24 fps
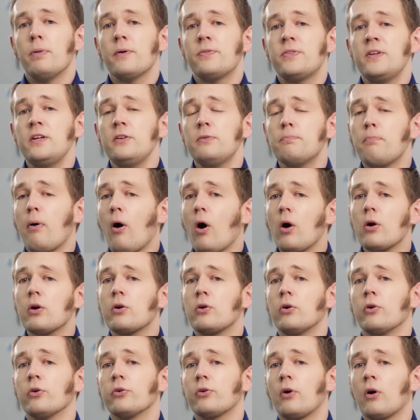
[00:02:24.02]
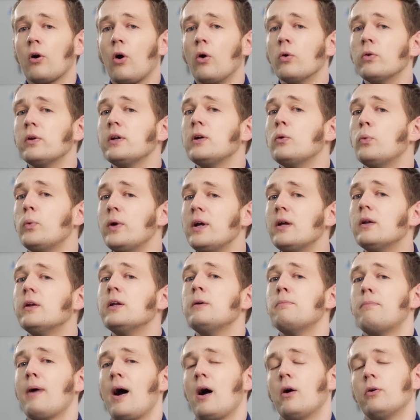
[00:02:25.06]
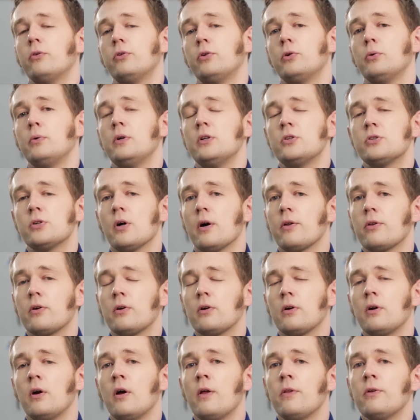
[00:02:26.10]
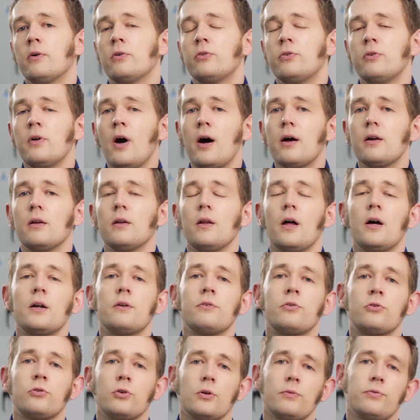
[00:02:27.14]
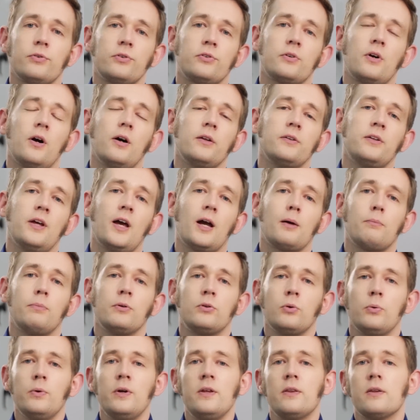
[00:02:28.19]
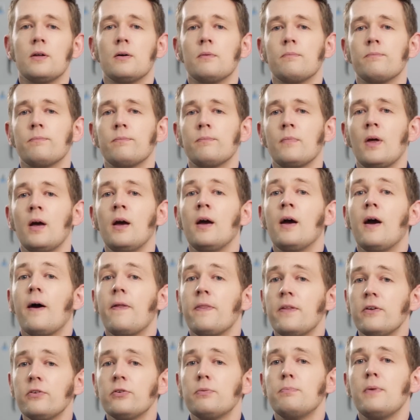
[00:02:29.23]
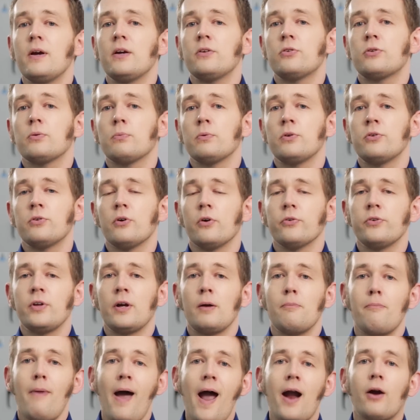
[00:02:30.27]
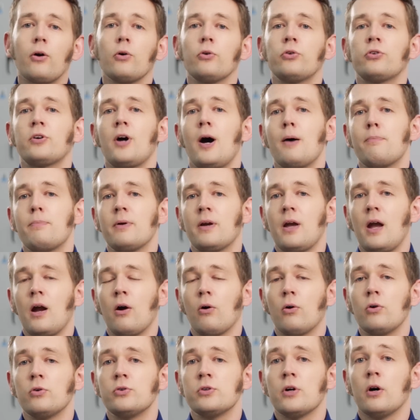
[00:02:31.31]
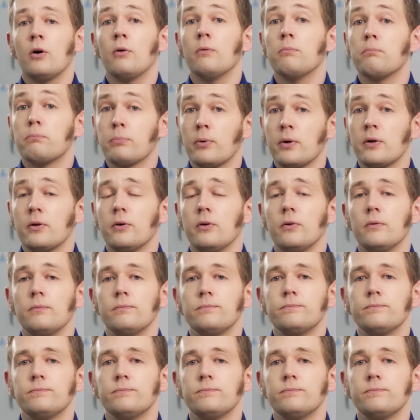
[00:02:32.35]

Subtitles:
But these particles are only weakly bound to each other. There's not a lot of surface contact between them, and this makes the resulting macroscopic aerogel brittle.